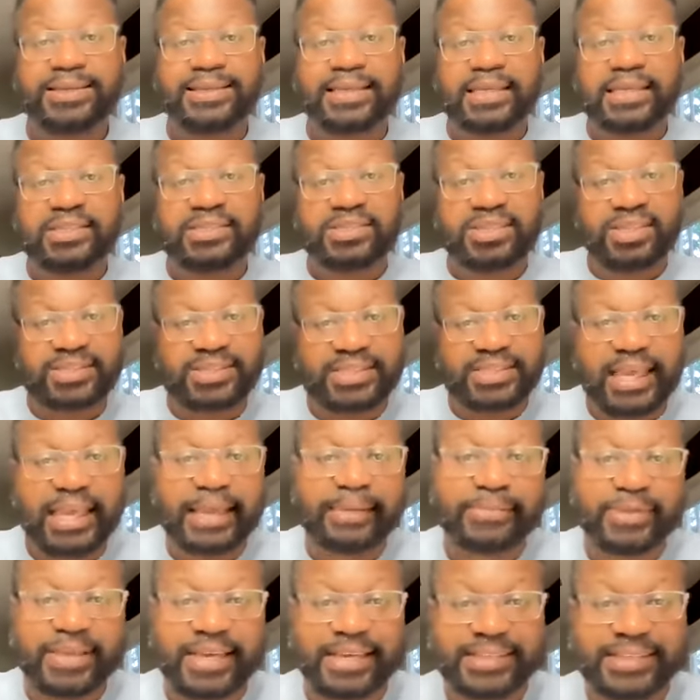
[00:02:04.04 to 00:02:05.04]
He's the
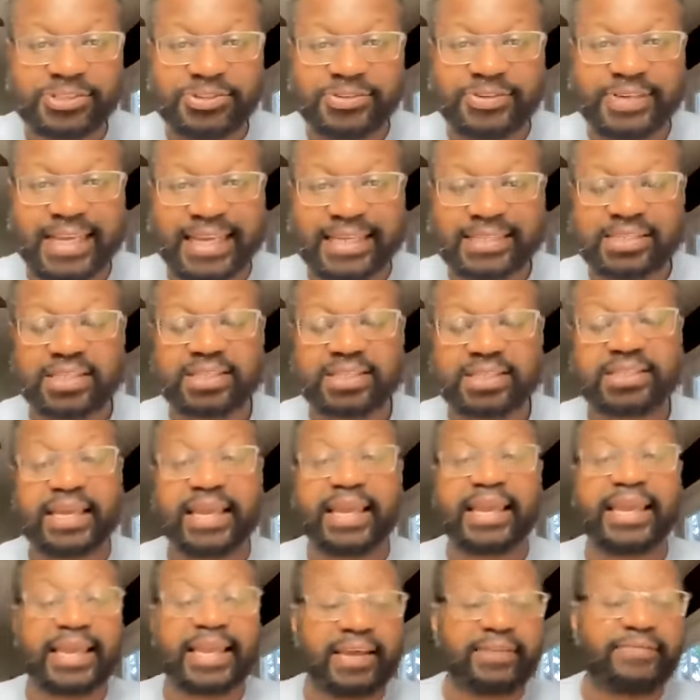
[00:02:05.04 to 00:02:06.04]
same yesterday,
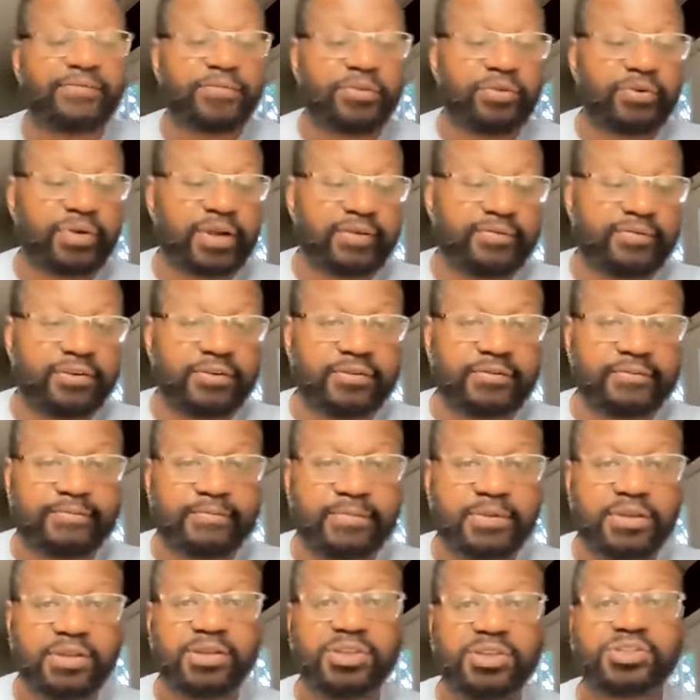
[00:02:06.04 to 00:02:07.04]
today, and forever.
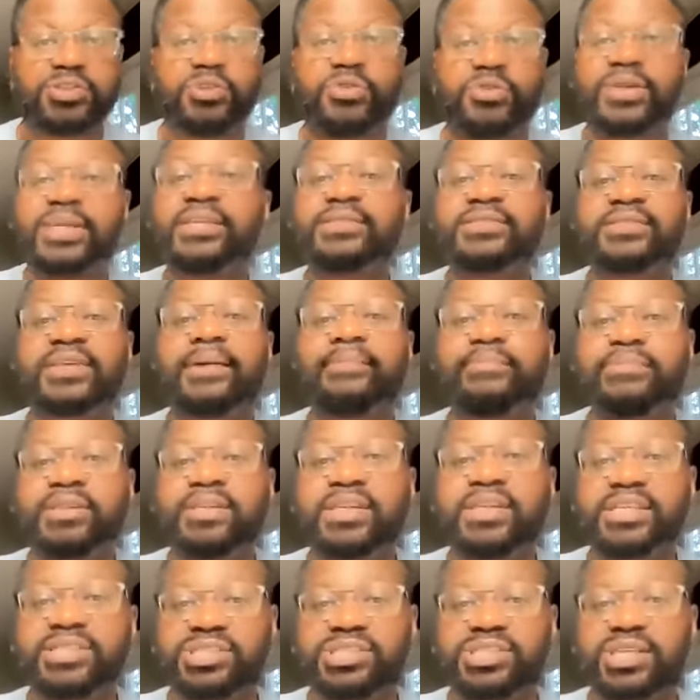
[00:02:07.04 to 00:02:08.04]
So he's
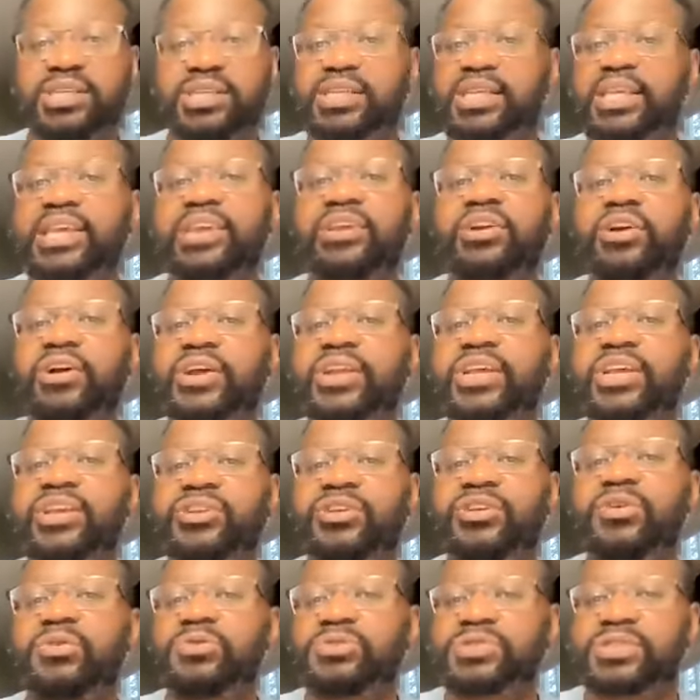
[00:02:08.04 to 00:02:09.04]
omniscient. He already
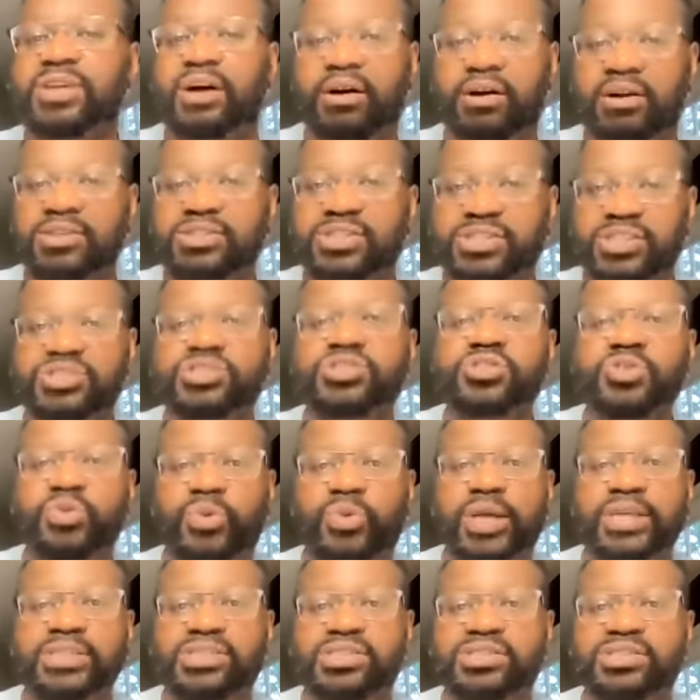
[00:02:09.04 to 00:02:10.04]
knows our
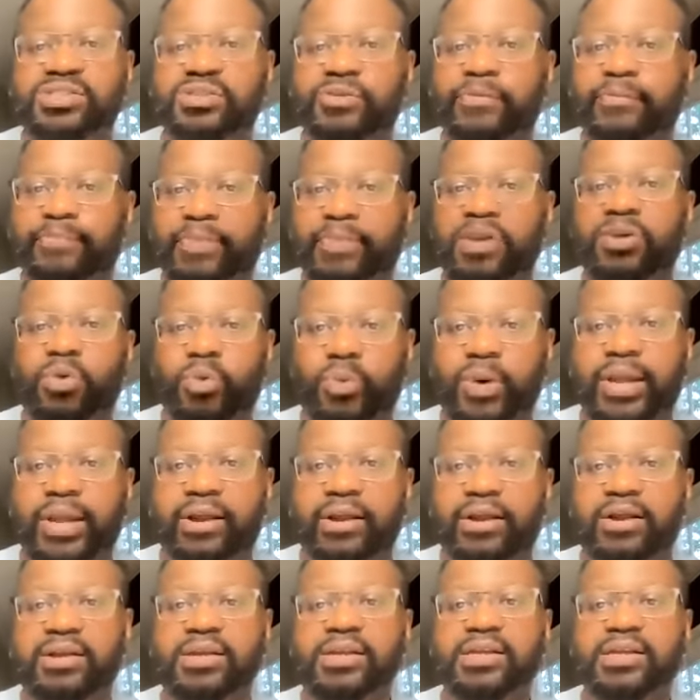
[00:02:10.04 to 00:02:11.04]
situation. So be
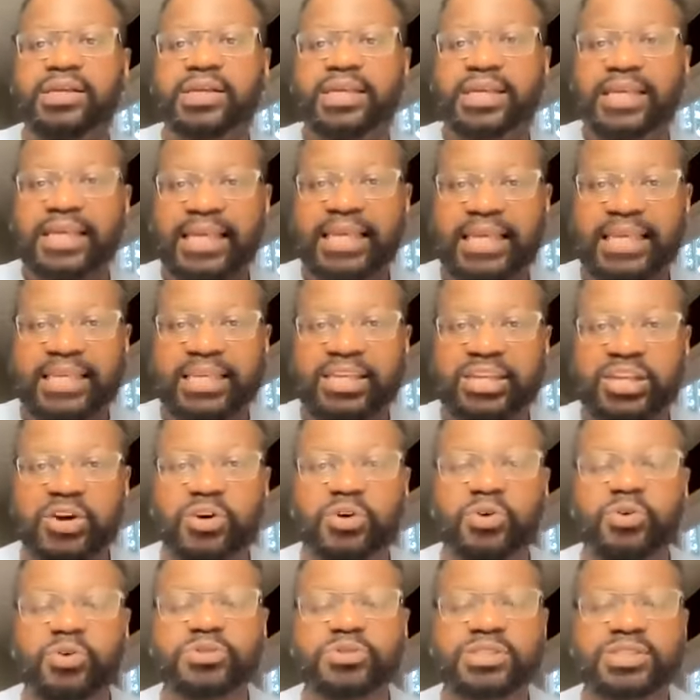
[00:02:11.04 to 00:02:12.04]
aware. He
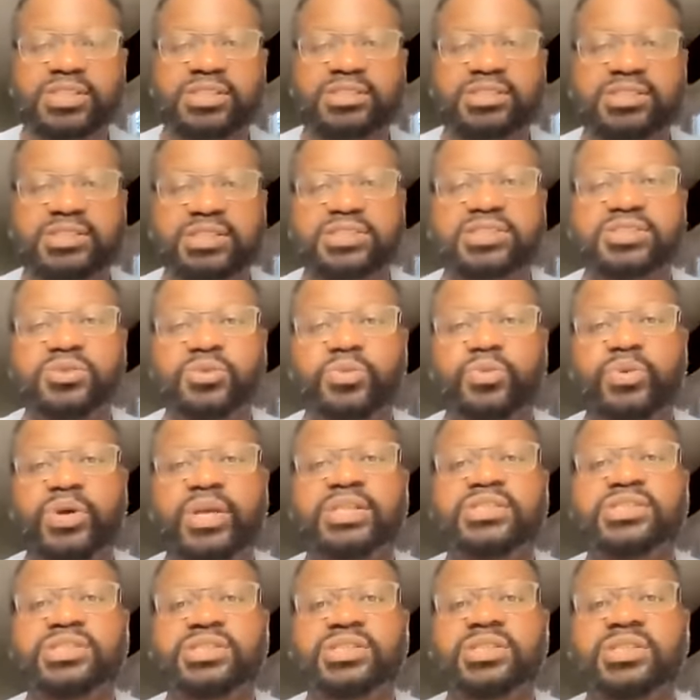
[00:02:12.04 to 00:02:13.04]
knows the
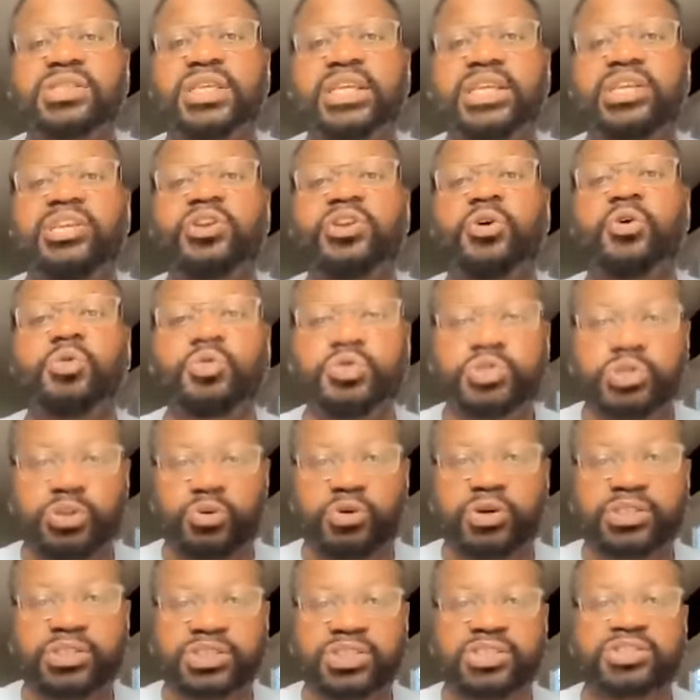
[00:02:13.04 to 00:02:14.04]
situation. He knows
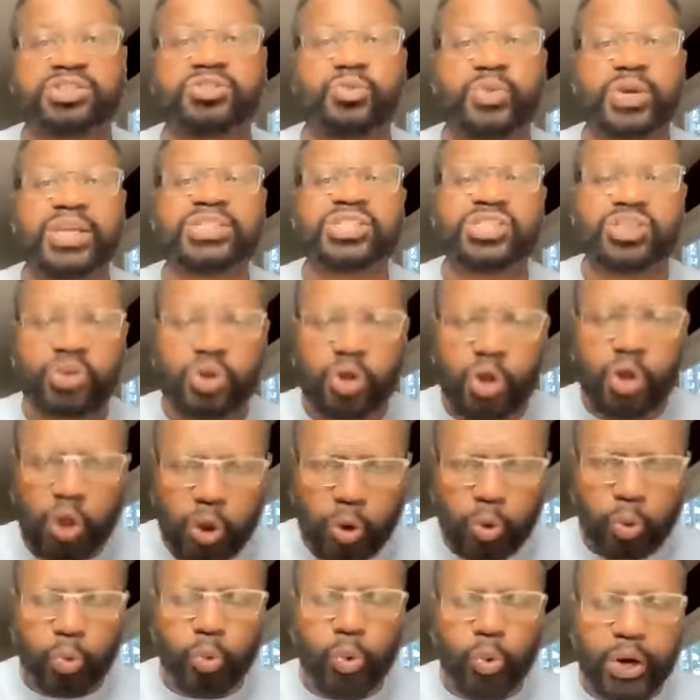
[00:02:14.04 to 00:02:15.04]
your situation,
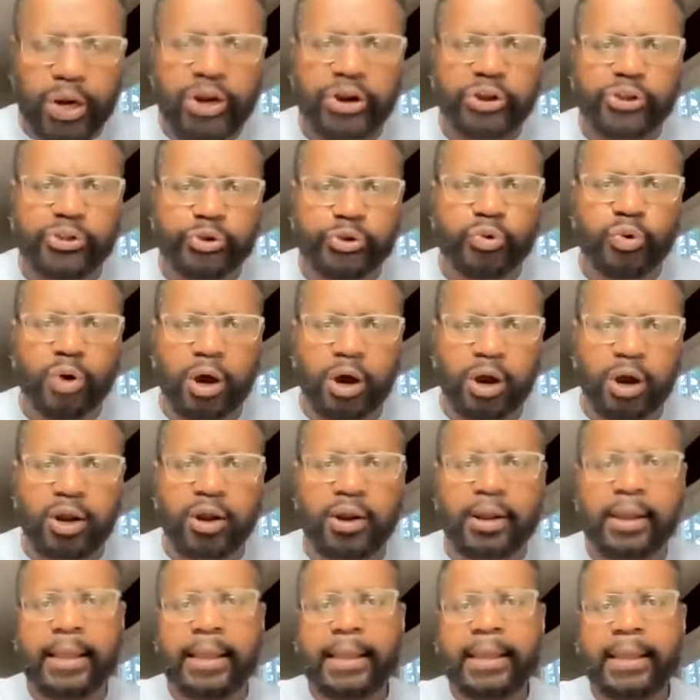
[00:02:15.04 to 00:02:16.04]
where you
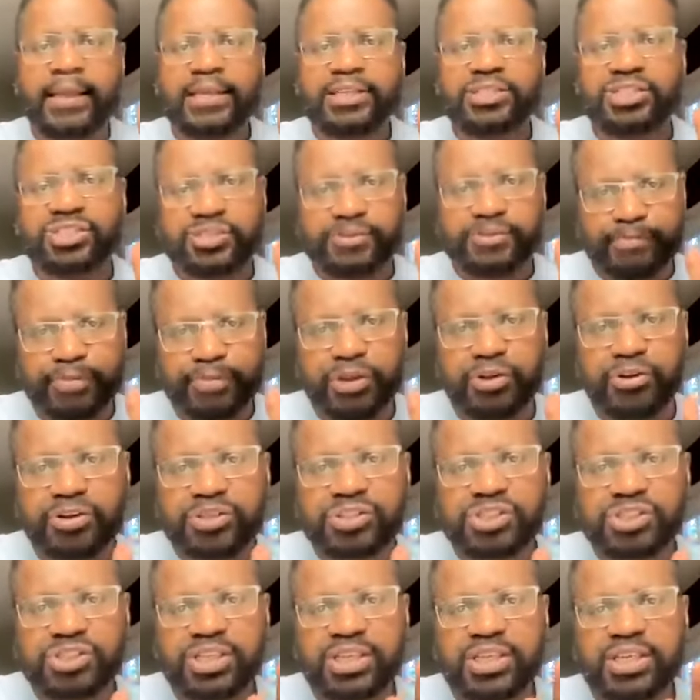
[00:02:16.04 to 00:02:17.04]
are,
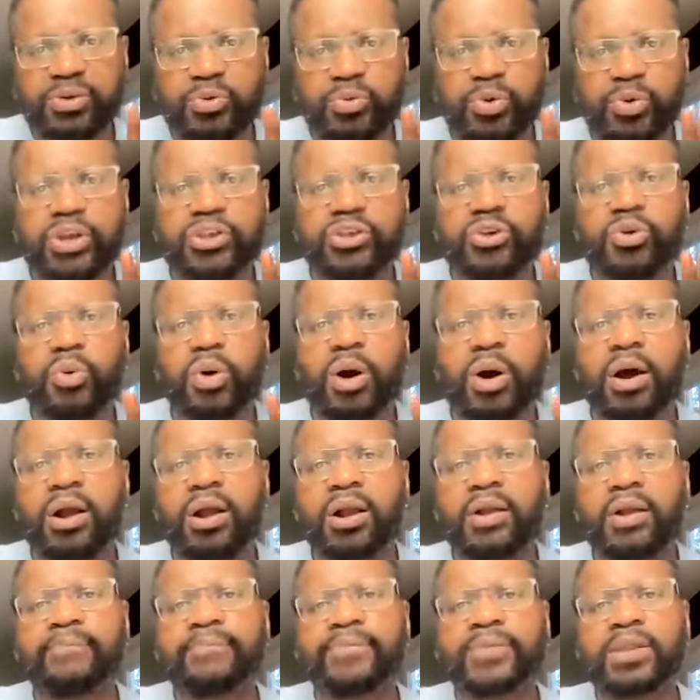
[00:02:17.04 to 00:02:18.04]
spiritually, where you
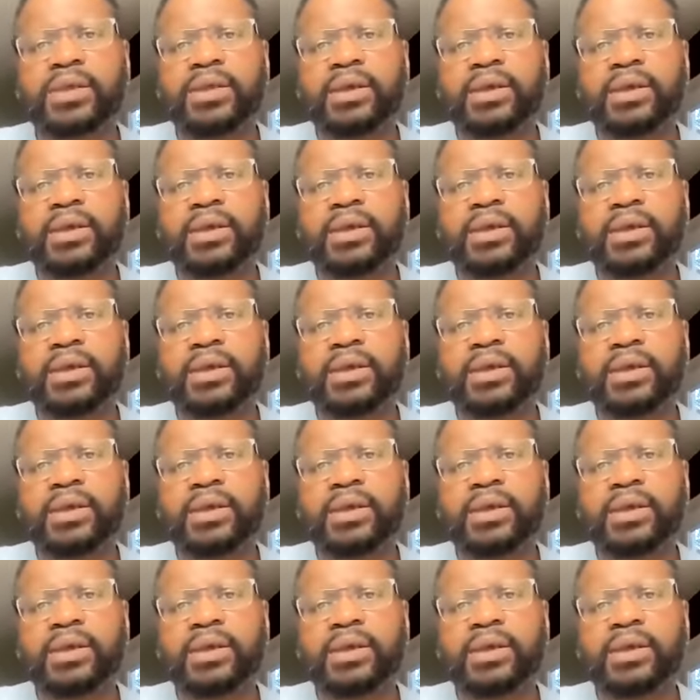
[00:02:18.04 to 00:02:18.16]
are,